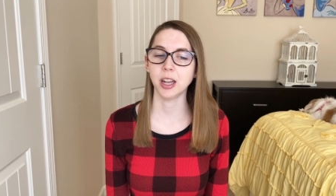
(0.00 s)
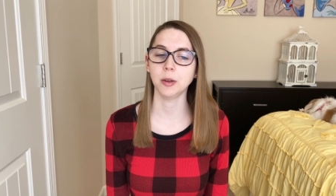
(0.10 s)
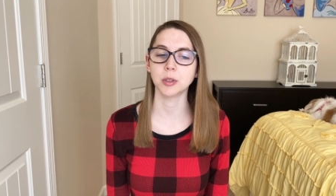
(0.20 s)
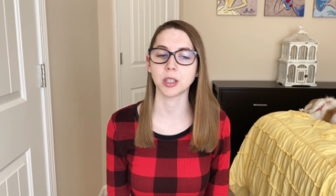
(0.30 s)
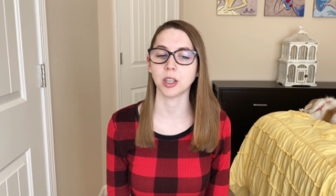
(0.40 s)
It
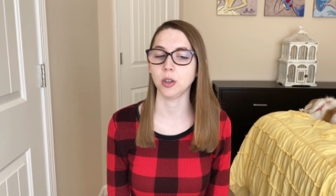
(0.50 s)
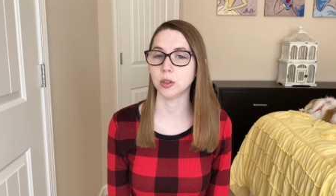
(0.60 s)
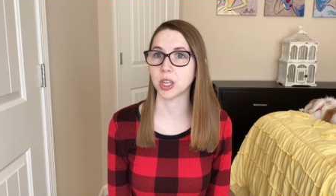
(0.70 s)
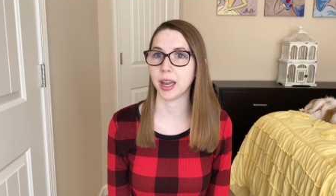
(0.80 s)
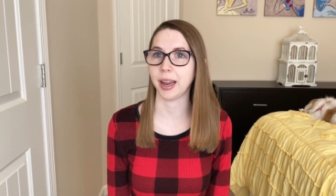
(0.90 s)
was a
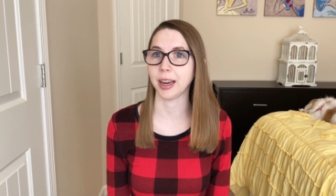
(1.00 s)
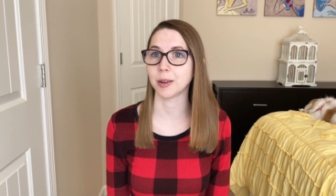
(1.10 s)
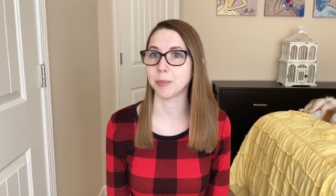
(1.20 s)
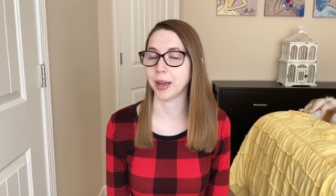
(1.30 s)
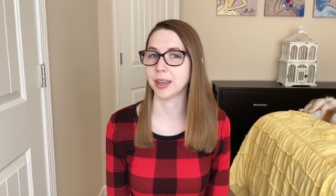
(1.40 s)
huge
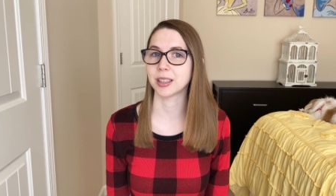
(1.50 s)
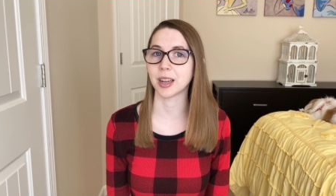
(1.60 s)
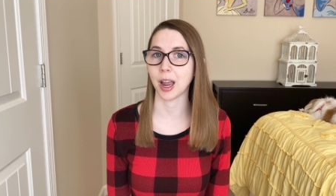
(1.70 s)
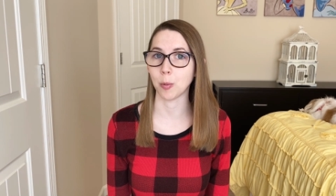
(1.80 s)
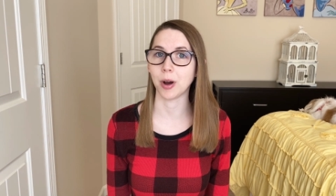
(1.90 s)
headache, but
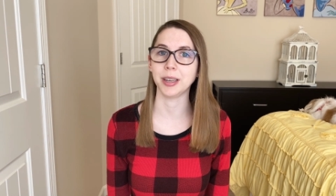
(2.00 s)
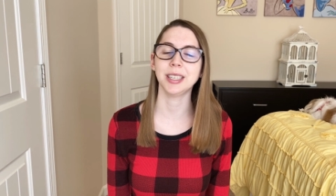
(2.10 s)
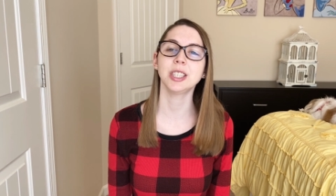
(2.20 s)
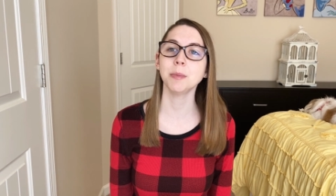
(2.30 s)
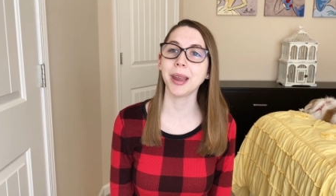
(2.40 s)
I
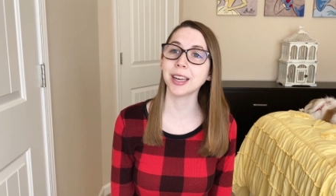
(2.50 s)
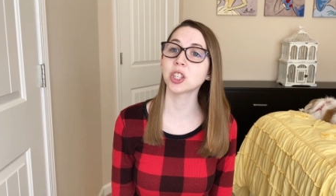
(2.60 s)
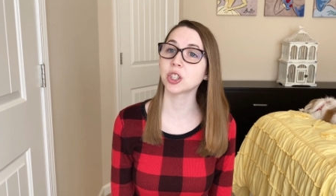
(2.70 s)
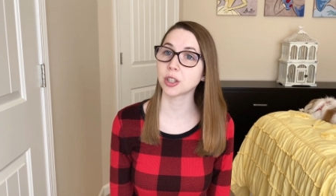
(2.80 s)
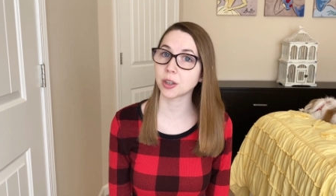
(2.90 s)
wanted to make
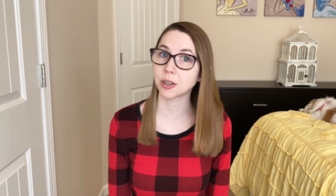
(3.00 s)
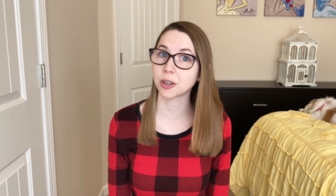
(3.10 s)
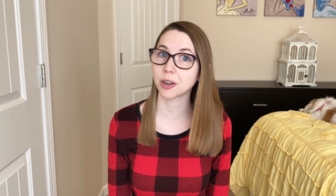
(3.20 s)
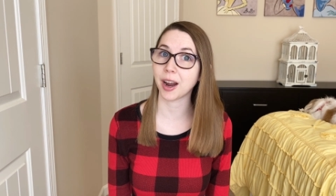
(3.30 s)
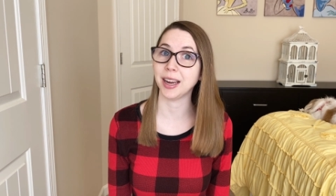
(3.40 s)

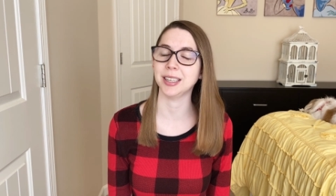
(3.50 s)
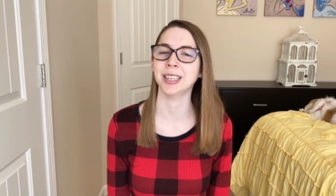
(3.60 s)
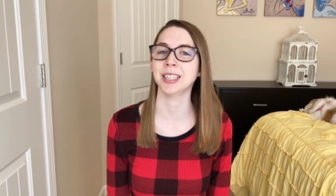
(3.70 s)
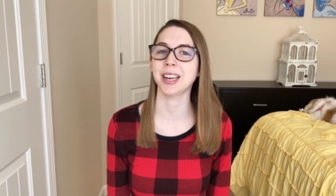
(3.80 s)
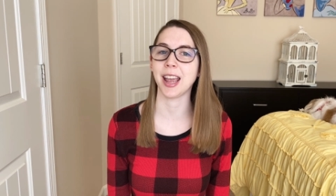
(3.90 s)
sure I
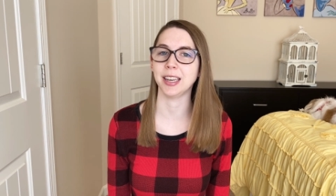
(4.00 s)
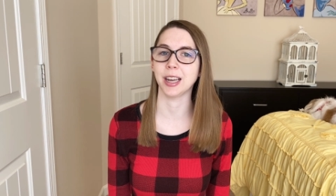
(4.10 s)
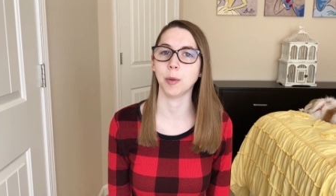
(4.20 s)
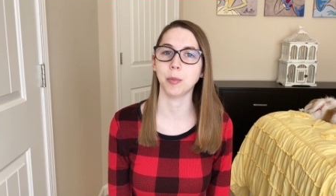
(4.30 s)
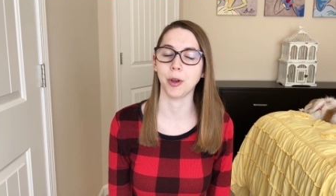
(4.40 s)
didn't end
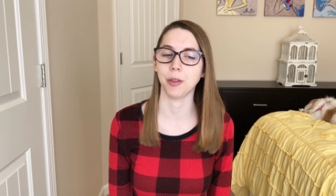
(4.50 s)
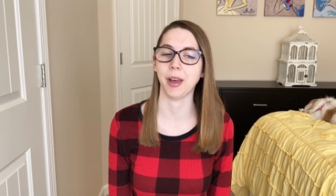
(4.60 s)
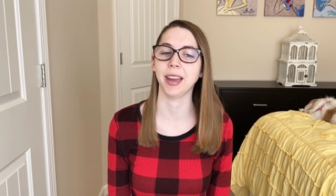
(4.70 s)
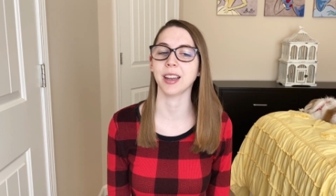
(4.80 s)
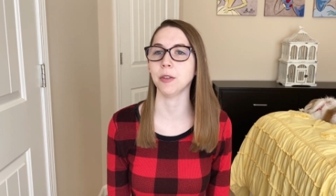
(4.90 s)
up with
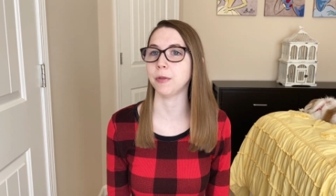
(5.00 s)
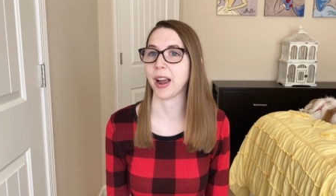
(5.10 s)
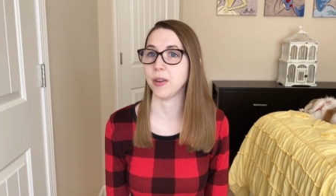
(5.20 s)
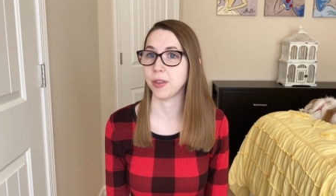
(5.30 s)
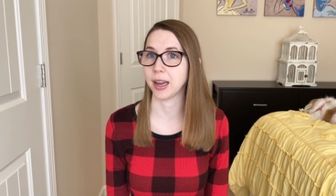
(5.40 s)
like a
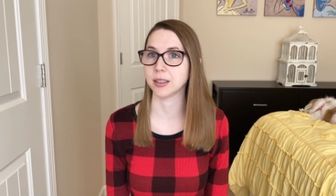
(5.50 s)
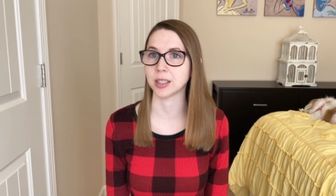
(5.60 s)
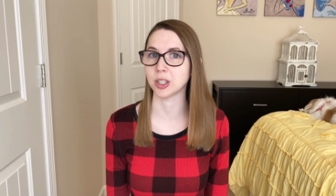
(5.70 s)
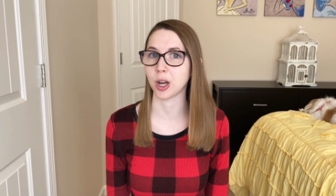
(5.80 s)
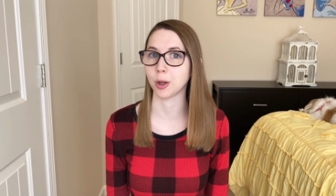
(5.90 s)
five
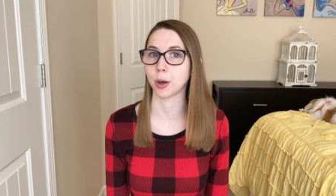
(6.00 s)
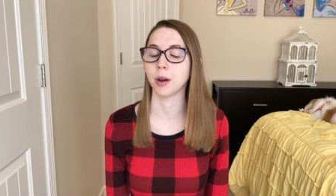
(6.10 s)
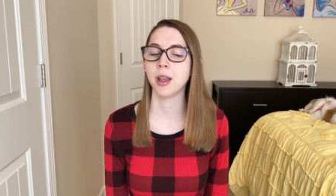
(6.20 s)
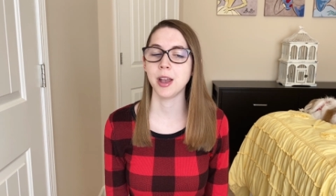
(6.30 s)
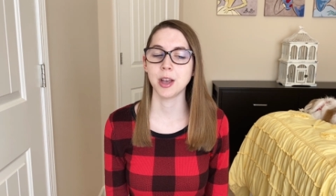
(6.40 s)
thousand
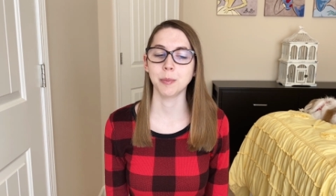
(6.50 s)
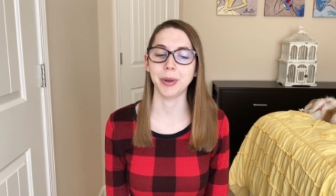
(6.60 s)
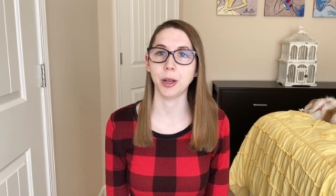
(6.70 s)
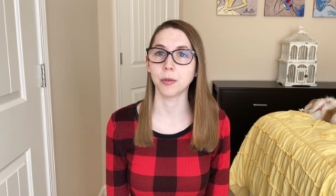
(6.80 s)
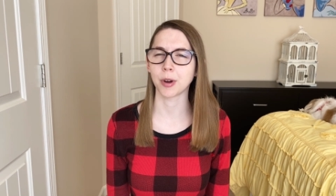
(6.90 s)
dollar
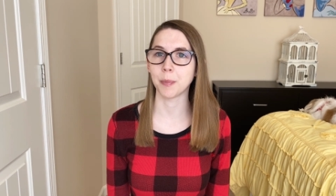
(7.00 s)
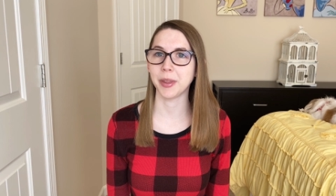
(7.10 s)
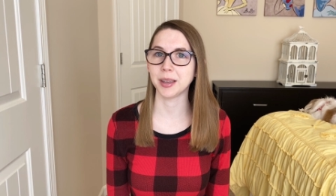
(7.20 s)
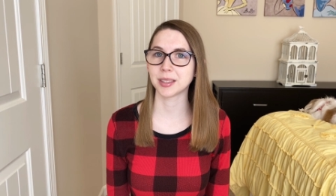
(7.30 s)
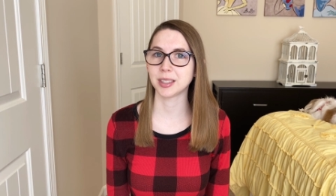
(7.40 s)
bill from this.